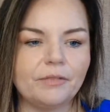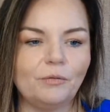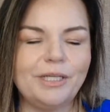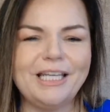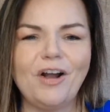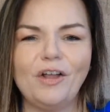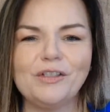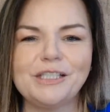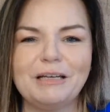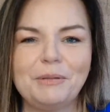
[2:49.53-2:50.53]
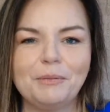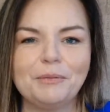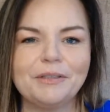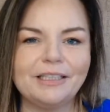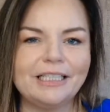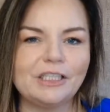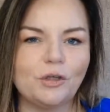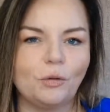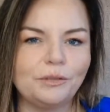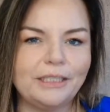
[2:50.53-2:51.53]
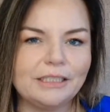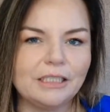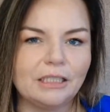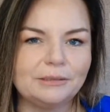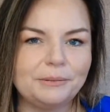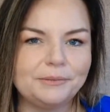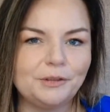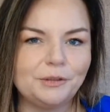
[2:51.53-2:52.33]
what do they call this kind of people when they're like, don't like to talk to people too much?